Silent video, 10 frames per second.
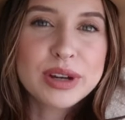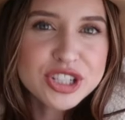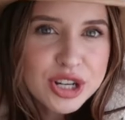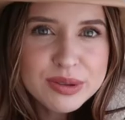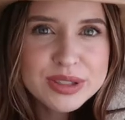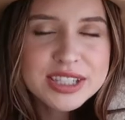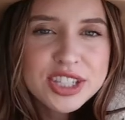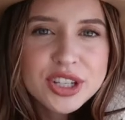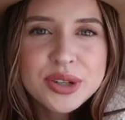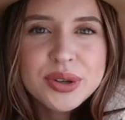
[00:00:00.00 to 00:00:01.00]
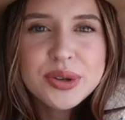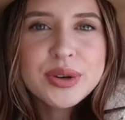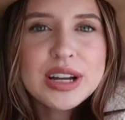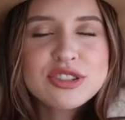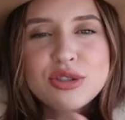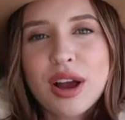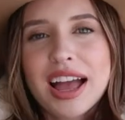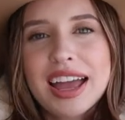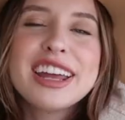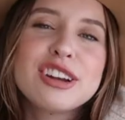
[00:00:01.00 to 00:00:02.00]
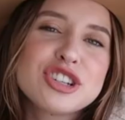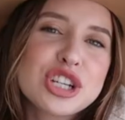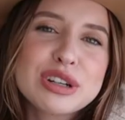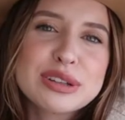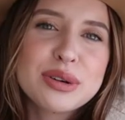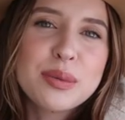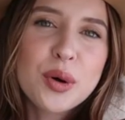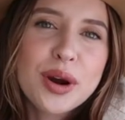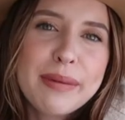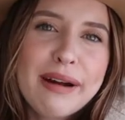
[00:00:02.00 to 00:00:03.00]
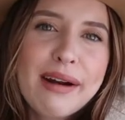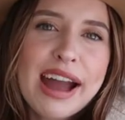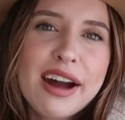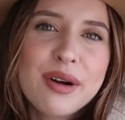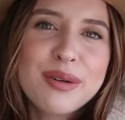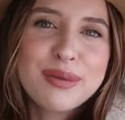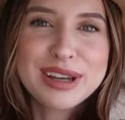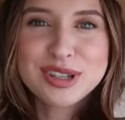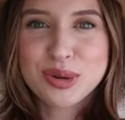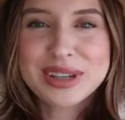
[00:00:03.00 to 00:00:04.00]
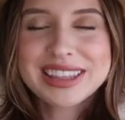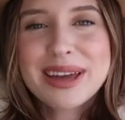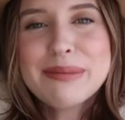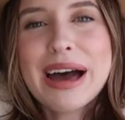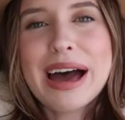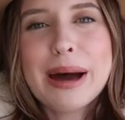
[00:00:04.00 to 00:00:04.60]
we chose to try, and I'll share a little more about how we enjoyed them.